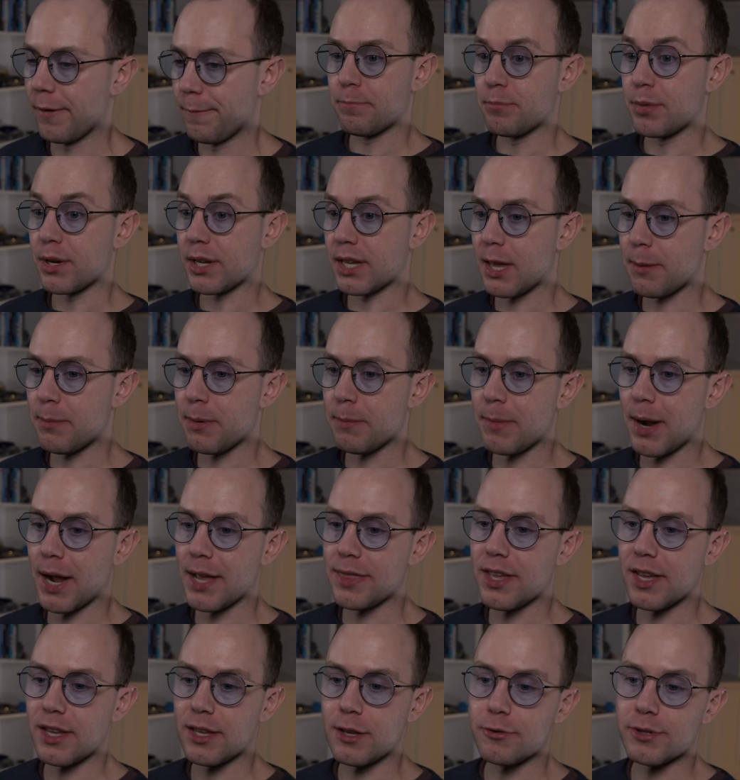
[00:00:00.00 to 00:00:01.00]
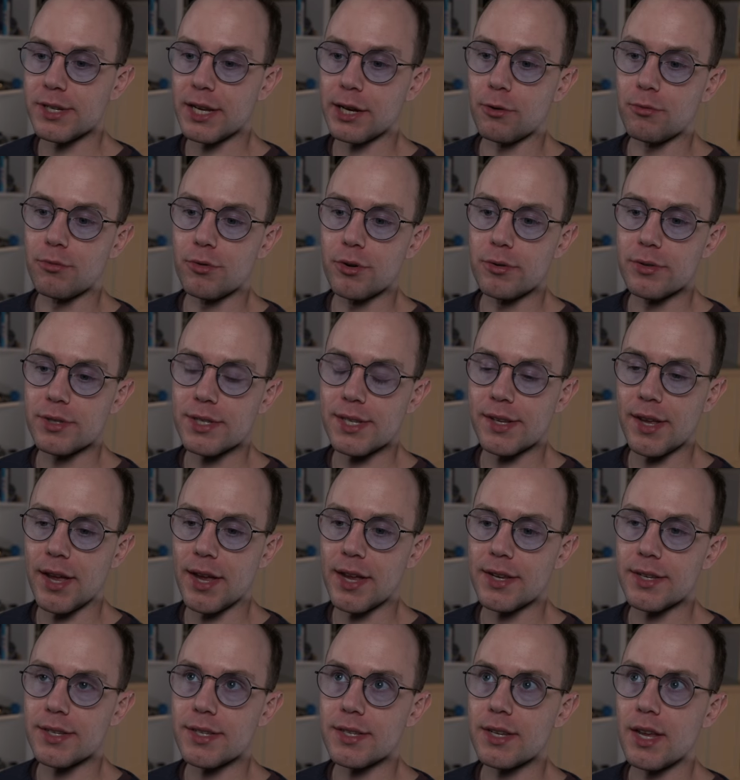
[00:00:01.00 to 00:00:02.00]
But keep in mind that using a rune
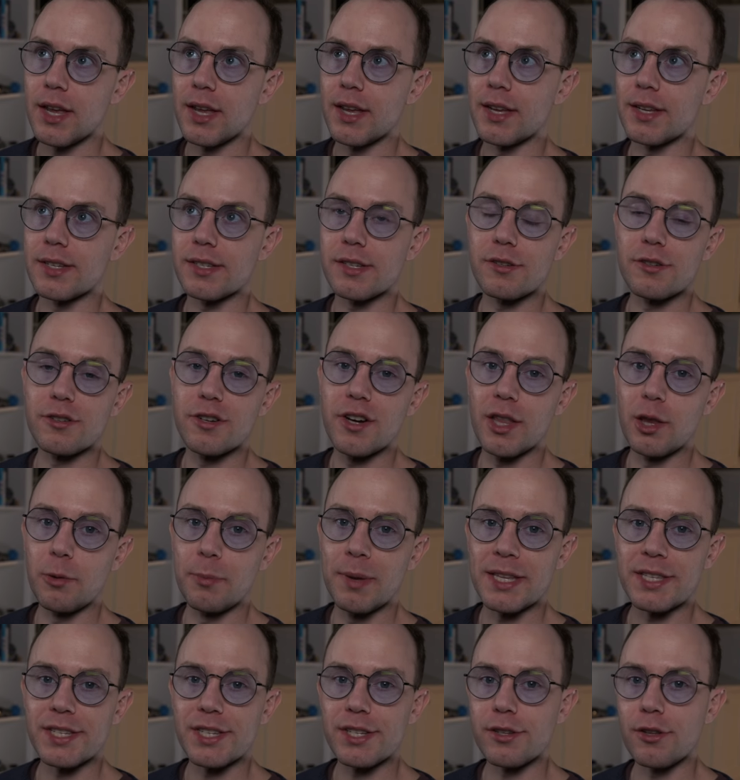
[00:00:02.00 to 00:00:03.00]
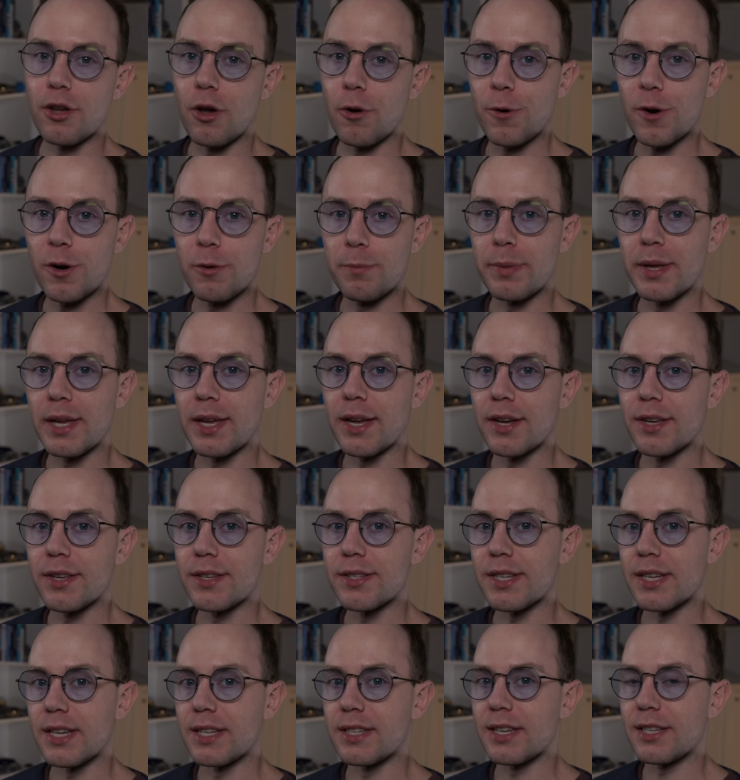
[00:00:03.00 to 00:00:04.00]
slice is a little bit slower
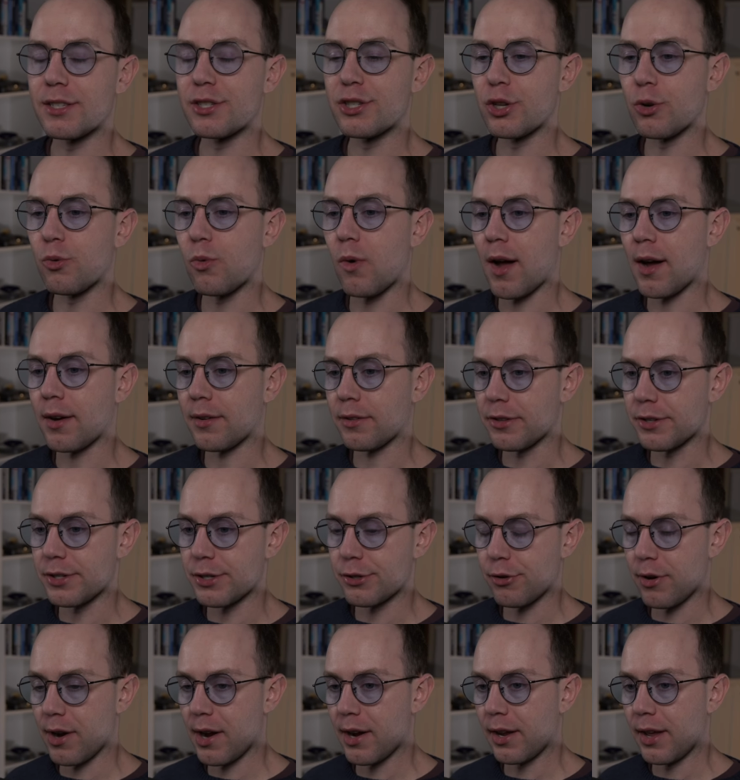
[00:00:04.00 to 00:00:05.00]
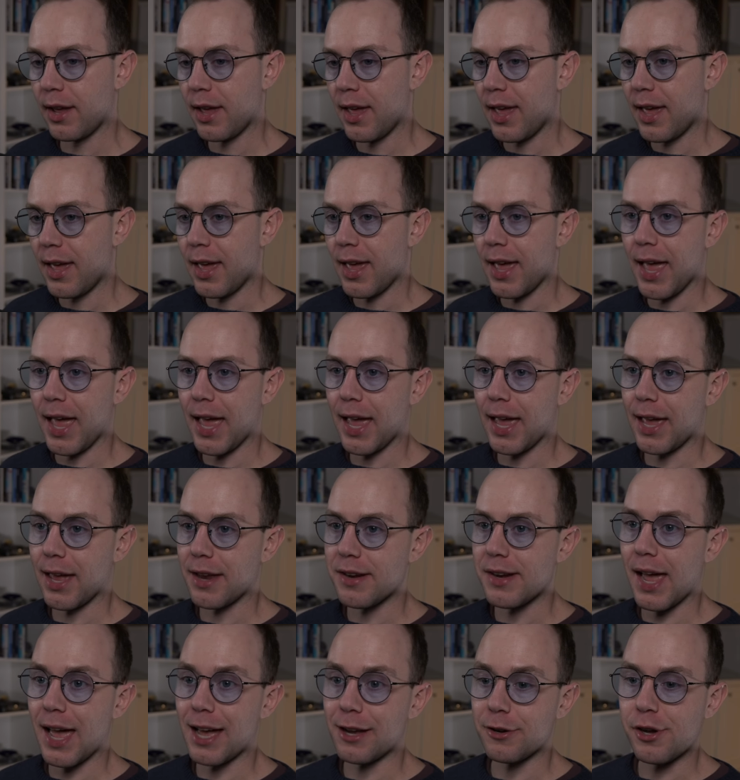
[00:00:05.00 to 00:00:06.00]
because it needs to walk the string
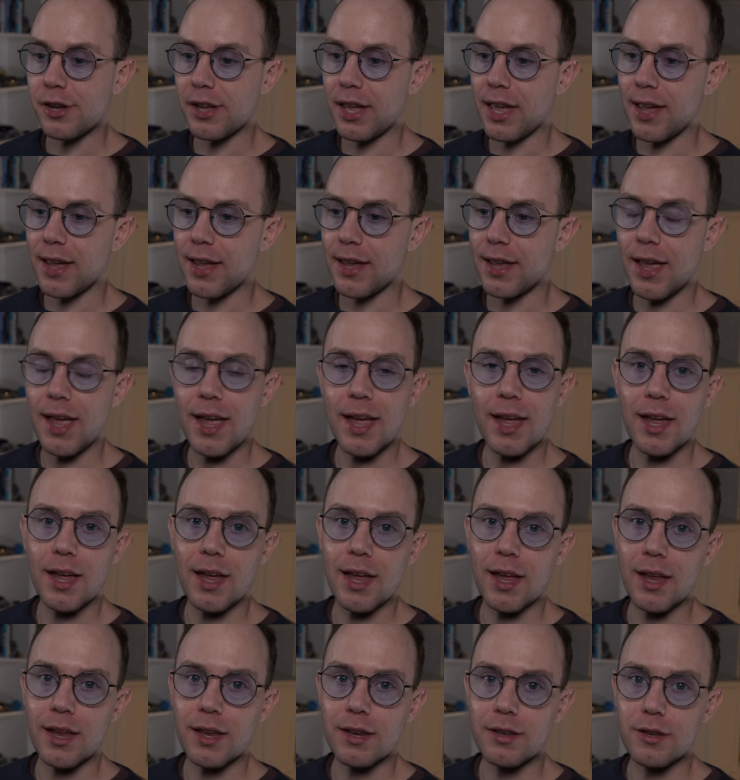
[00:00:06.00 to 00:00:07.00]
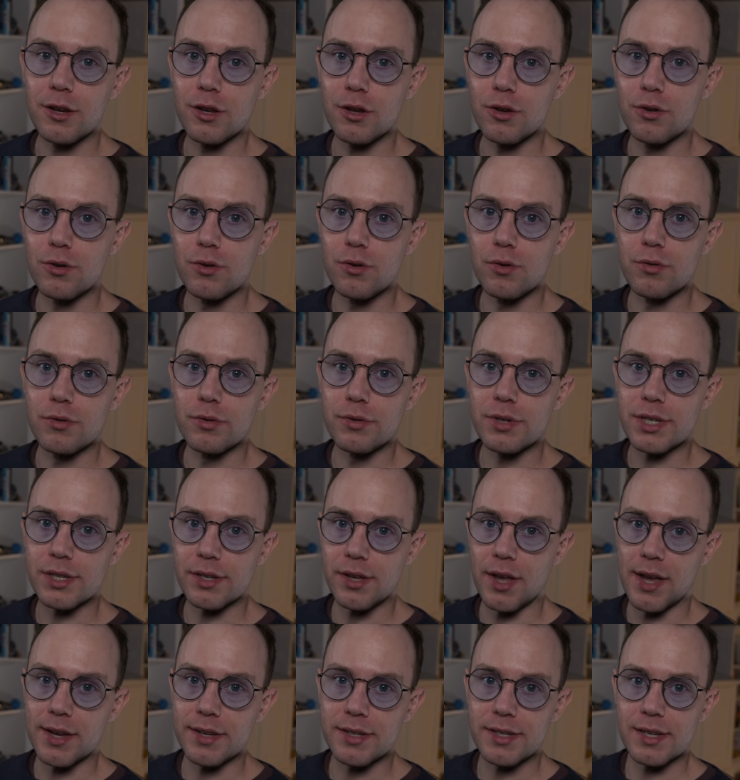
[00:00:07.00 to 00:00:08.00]
and allocate a new
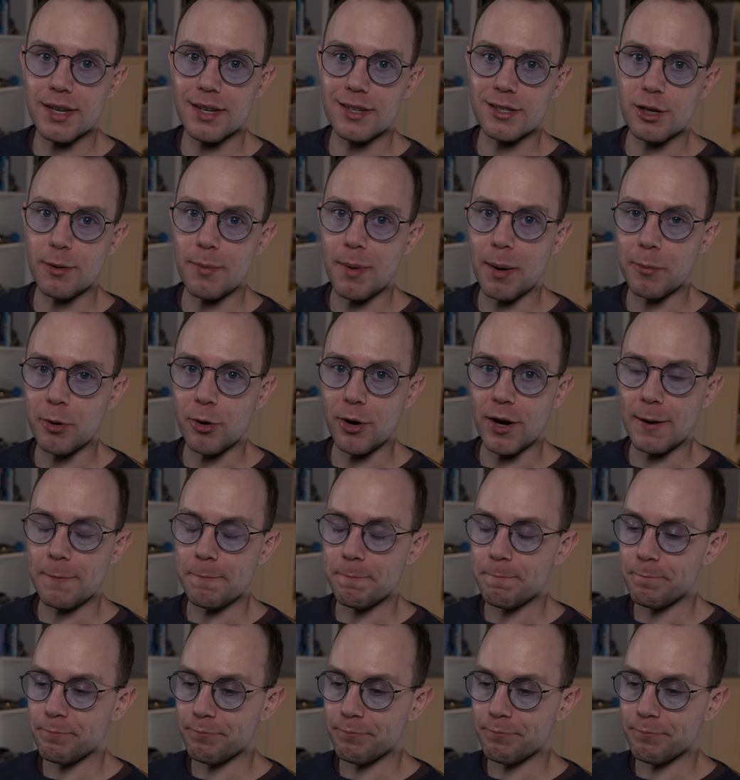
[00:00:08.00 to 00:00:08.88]
slice into memory.